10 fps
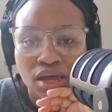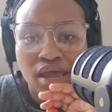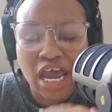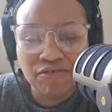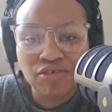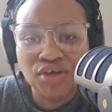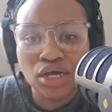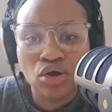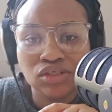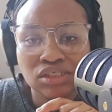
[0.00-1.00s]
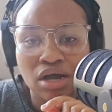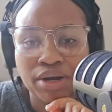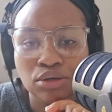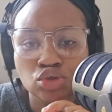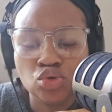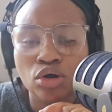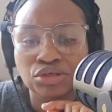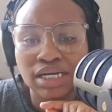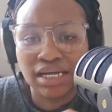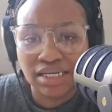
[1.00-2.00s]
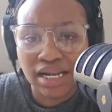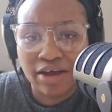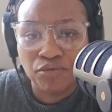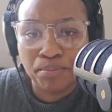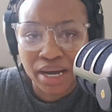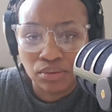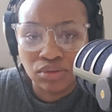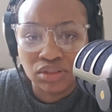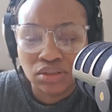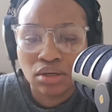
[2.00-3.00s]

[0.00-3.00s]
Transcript: Everything costs around £211.